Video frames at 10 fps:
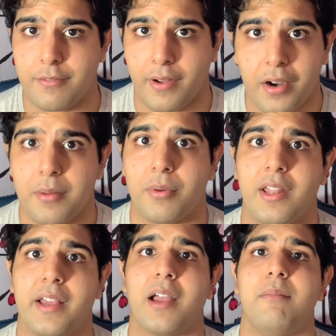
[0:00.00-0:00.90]
variable,
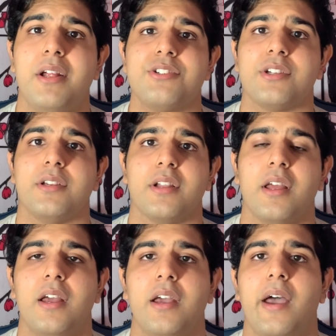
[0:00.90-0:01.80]
like I mentioned.
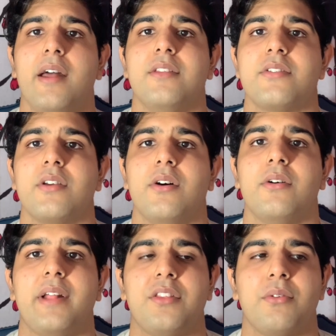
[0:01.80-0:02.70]
And
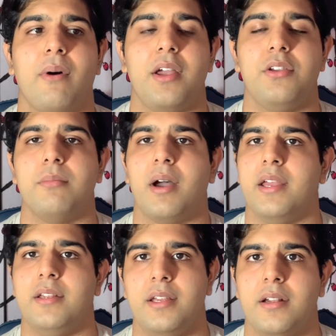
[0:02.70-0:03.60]
so that's why you
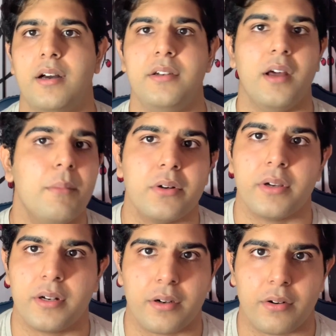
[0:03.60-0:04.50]
might need a
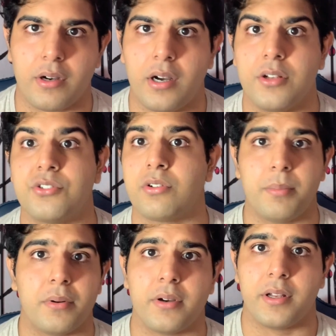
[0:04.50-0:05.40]
double integral, a
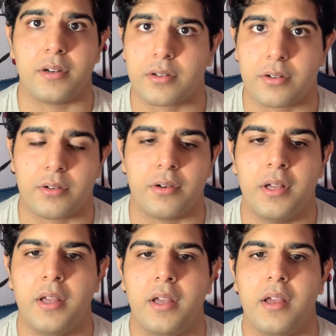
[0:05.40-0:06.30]
triple integral.
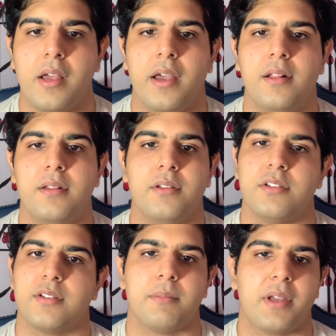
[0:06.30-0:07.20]
And
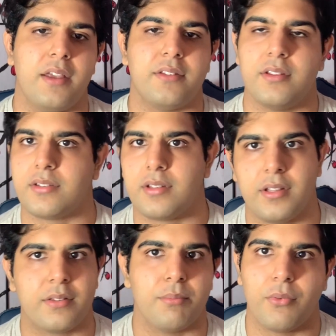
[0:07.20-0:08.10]
in some cases,
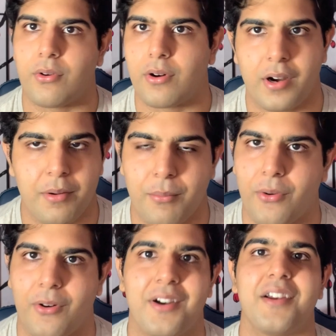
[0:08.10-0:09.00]
it's more and
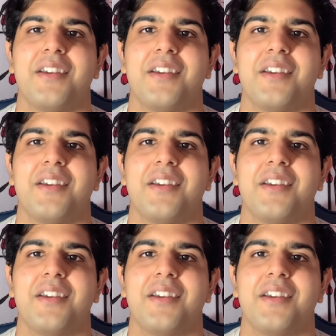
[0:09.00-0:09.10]
more